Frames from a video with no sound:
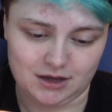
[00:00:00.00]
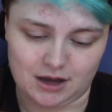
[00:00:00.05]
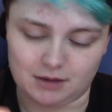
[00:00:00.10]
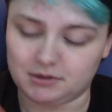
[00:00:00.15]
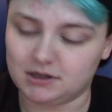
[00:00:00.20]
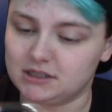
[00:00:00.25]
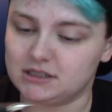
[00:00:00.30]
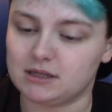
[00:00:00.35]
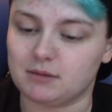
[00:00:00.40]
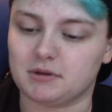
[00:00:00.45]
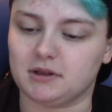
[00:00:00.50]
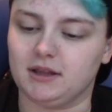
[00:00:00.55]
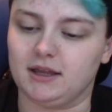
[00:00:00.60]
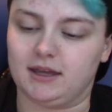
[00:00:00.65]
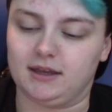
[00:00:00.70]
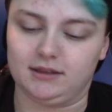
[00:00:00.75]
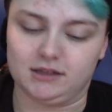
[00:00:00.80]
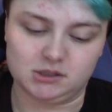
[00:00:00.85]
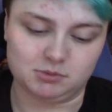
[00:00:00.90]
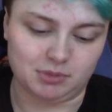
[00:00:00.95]
I'm going to stop
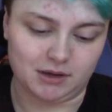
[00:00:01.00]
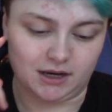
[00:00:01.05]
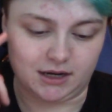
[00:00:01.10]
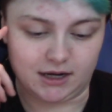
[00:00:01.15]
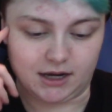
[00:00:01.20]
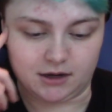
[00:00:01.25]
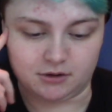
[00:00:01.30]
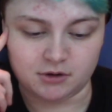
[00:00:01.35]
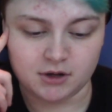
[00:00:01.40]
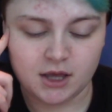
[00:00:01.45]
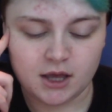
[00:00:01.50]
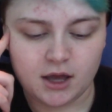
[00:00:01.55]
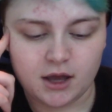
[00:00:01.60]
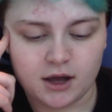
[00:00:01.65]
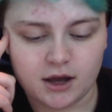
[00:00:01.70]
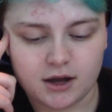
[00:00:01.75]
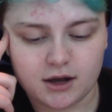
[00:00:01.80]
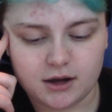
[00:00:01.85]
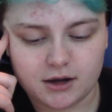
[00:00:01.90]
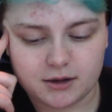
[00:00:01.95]
clicking this pen now.
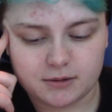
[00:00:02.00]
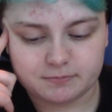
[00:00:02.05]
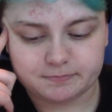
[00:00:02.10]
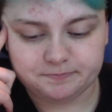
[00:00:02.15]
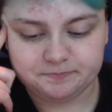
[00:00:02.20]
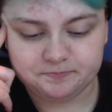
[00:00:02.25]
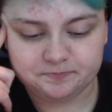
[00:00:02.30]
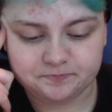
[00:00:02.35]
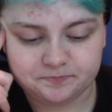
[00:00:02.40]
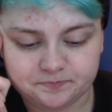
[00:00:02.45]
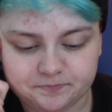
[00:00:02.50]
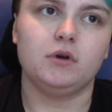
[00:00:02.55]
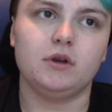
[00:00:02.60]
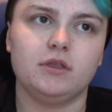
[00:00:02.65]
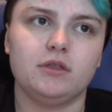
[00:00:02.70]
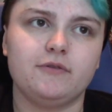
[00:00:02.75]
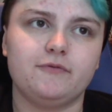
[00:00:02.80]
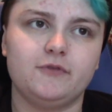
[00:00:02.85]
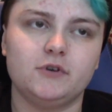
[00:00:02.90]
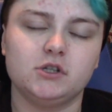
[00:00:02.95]
One
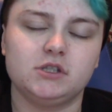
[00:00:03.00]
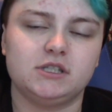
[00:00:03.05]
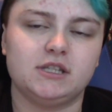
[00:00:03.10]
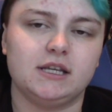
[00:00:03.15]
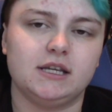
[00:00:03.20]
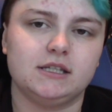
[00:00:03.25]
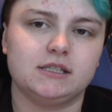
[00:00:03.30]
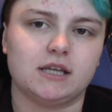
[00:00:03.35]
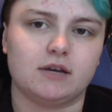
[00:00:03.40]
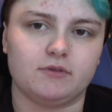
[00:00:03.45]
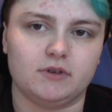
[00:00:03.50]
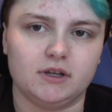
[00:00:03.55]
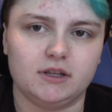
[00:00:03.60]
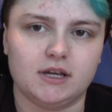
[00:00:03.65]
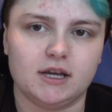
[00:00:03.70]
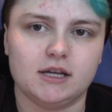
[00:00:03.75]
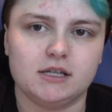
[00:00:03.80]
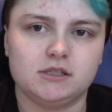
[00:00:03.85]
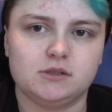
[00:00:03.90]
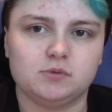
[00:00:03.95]
of the first things I
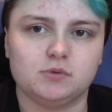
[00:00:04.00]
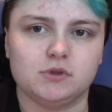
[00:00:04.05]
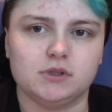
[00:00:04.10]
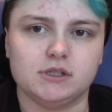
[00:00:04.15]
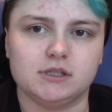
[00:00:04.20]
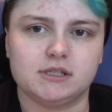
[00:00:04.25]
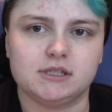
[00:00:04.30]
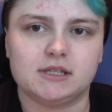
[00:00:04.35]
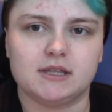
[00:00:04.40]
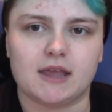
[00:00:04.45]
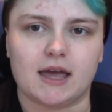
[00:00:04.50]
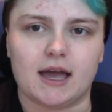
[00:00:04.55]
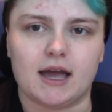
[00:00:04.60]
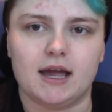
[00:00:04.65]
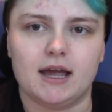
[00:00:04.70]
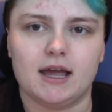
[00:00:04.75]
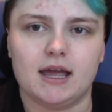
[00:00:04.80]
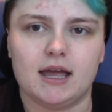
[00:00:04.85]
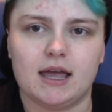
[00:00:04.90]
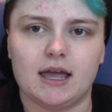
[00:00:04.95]
realized was
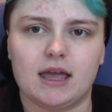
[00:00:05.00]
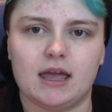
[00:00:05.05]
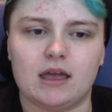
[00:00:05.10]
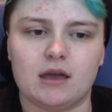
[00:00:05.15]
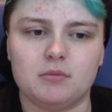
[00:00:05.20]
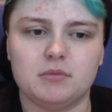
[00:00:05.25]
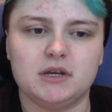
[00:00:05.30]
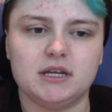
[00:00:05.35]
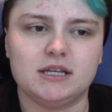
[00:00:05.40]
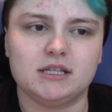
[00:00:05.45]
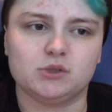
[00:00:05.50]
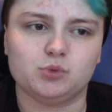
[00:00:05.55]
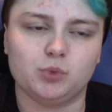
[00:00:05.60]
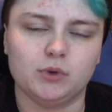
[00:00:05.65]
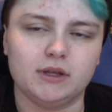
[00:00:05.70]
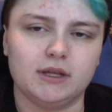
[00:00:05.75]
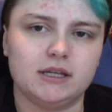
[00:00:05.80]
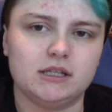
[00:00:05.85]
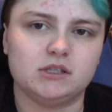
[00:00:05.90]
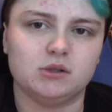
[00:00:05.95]
that Amity's
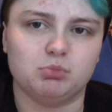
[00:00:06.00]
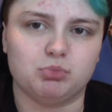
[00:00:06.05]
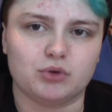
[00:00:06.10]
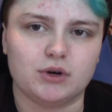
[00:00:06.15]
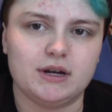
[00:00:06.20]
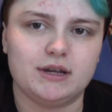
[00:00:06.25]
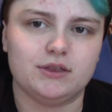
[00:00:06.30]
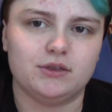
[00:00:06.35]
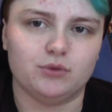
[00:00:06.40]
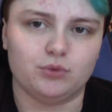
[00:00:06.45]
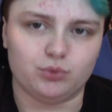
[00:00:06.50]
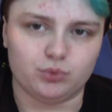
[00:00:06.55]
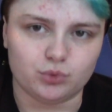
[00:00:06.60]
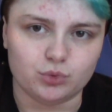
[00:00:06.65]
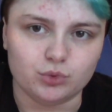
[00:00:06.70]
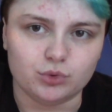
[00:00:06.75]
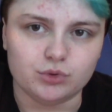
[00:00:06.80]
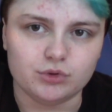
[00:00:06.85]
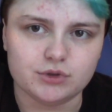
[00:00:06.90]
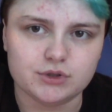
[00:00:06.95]
willing to break the
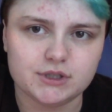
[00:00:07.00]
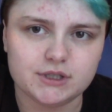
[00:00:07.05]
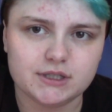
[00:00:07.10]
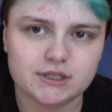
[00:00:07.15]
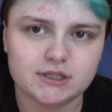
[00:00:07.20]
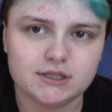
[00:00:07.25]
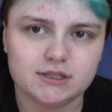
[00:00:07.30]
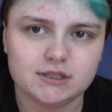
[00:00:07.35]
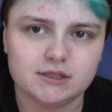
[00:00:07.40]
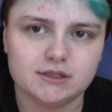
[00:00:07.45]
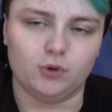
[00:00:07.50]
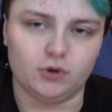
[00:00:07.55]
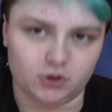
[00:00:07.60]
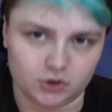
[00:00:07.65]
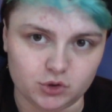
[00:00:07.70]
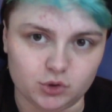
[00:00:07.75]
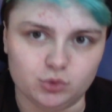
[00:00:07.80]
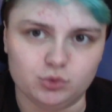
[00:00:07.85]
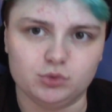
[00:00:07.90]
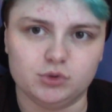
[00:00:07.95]
rules for
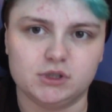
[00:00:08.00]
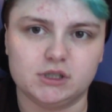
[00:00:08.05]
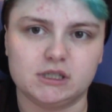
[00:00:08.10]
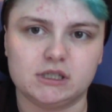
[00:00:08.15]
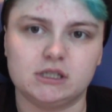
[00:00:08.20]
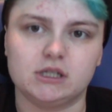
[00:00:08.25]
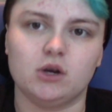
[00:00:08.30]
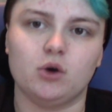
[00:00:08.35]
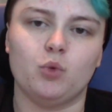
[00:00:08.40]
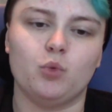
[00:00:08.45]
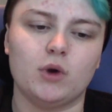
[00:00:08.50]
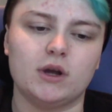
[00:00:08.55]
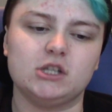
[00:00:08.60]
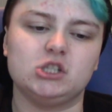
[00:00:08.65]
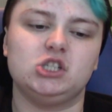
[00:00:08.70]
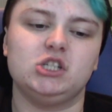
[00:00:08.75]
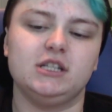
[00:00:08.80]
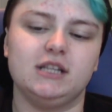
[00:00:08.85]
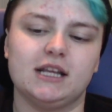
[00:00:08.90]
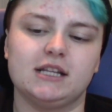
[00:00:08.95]
Luz when
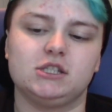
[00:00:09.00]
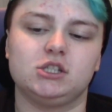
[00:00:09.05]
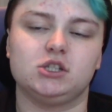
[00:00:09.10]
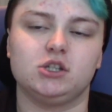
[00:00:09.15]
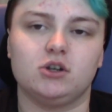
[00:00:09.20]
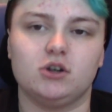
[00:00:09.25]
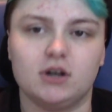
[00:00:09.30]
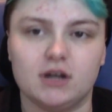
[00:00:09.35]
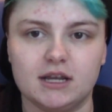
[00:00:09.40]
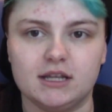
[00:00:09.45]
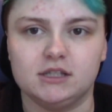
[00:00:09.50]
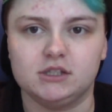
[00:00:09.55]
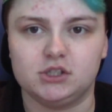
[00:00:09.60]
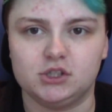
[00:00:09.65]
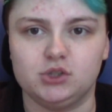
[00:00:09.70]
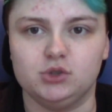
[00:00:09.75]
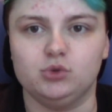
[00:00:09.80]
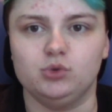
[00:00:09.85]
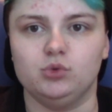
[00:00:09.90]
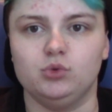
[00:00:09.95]
she lets her
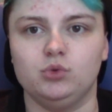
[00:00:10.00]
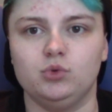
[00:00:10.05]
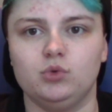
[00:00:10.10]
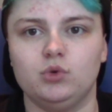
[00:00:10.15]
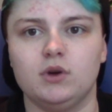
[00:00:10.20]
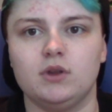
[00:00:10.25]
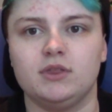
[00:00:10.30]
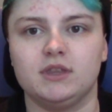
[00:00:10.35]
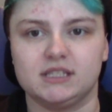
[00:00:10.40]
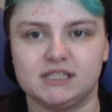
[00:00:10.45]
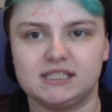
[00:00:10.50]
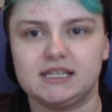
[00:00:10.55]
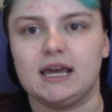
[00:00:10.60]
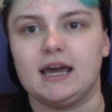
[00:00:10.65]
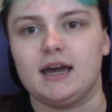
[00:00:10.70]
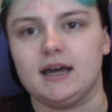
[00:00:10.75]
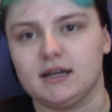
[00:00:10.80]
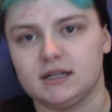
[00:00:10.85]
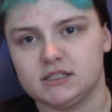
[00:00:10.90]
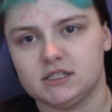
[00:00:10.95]
into the
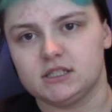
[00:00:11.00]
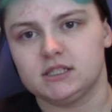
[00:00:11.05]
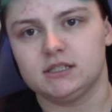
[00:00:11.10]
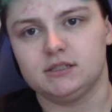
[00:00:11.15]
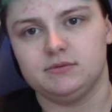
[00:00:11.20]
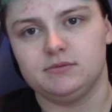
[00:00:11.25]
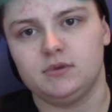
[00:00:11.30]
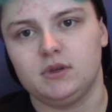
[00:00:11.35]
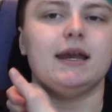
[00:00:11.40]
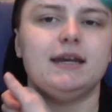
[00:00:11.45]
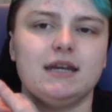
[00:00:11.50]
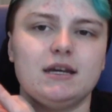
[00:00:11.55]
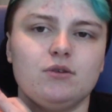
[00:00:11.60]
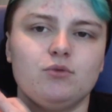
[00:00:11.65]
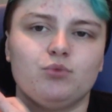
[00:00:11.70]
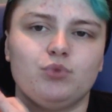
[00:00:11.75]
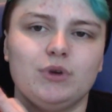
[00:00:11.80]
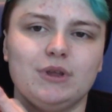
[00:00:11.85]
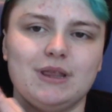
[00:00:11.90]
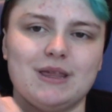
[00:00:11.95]
stacks. I
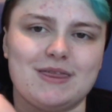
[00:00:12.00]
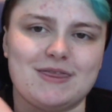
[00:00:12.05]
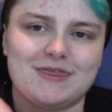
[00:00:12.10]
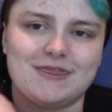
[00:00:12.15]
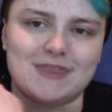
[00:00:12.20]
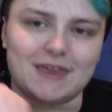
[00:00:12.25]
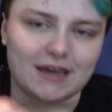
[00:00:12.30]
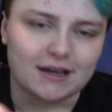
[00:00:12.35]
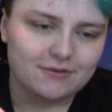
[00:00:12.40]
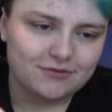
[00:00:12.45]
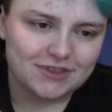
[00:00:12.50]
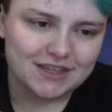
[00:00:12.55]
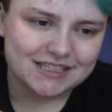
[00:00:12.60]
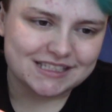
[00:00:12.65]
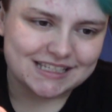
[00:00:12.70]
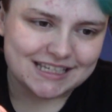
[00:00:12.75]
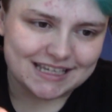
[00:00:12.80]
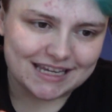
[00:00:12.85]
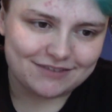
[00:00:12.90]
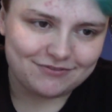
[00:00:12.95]
didn't really think of the
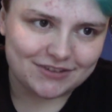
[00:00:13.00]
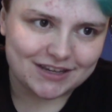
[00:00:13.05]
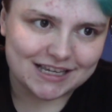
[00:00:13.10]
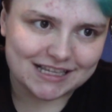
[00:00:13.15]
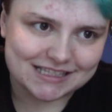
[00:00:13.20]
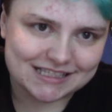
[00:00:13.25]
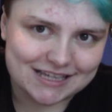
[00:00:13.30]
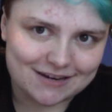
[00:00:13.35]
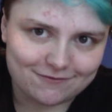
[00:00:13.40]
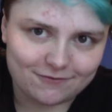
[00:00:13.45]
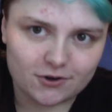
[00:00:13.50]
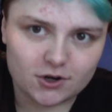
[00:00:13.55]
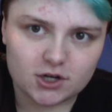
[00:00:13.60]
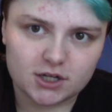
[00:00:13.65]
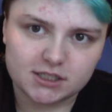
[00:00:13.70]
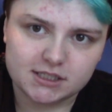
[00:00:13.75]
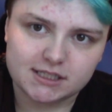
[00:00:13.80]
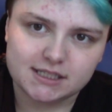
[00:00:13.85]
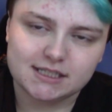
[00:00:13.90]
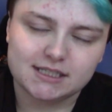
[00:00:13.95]
significance at
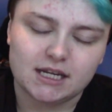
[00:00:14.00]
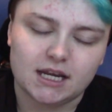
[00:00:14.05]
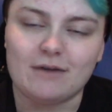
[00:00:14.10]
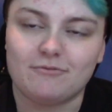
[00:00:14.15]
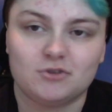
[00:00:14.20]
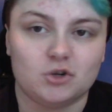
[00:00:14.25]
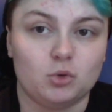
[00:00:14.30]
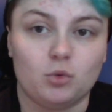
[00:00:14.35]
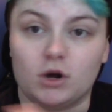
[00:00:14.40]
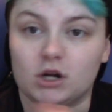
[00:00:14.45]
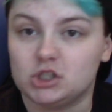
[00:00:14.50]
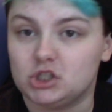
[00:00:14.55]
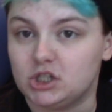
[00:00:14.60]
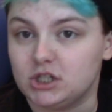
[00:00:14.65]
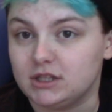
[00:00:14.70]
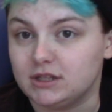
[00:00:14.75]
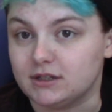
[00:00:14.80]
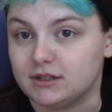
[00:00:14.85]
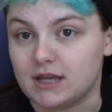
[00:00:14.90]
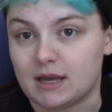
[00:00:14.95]
first after
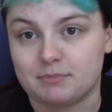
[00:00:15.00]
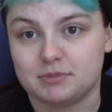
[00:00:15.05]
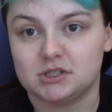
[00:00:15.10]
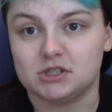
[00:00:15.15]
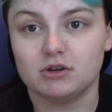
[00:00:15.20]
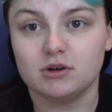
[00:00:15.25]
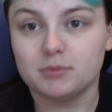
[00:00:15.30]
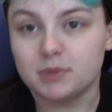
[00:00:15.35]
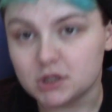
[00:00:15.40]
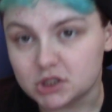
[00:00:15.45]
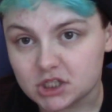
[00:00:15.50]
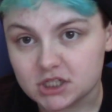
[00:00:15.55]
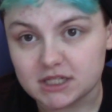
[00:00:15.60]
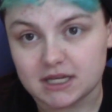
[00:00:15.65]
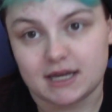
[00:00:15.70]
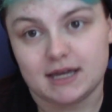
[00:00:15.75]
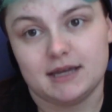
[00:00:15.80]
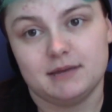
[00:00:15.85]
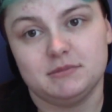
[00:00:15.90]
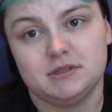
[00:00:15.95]
watching the episode a bunch of
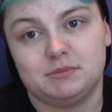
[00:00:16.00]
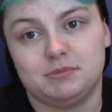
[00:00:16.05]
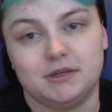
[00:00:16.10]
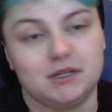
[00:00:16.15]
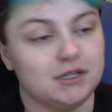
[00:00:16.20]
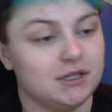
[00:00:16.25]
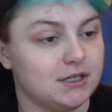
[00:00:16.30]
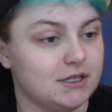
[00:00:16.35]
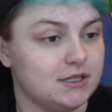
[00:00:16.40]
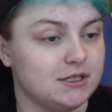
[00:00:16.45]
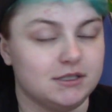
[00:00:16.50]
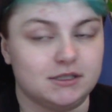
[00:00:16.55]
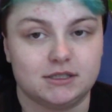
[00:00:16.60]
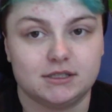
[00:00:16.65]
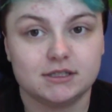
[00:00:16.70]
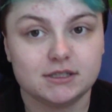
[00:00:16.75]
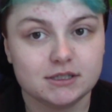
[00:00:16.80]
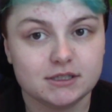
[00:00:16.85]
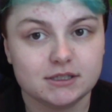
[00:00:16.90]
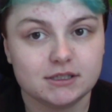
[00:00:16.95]
times,
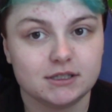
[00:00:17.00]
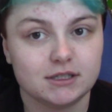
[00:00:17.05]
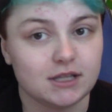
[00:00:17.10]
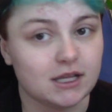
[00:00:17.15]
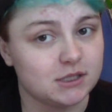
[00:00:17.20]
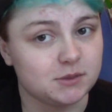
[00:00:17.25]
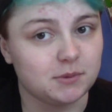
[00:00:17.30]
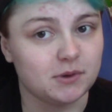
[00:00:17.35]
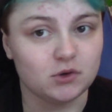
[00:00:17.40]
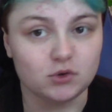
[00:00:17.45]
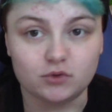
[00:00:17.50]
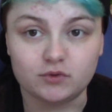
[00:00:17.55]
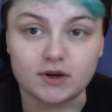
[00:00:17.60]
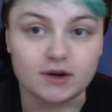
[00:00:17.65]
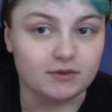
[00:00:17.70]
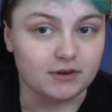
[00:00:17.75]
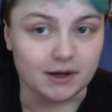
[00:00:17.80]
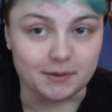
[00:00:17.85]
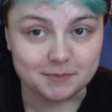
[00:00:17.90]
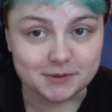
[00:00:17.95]
because that's my new
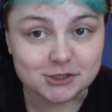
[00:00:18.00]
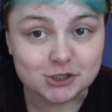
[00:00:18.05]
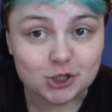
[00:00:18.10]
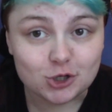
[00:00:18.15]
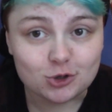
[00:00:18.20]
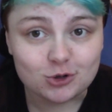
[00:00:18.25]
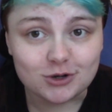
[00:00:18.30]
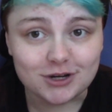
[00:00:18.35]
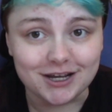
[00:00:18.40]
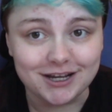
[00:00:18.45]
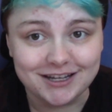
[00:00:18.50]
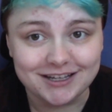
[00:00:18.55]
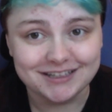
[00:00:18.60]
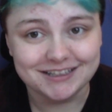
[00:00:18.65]
favorite episode.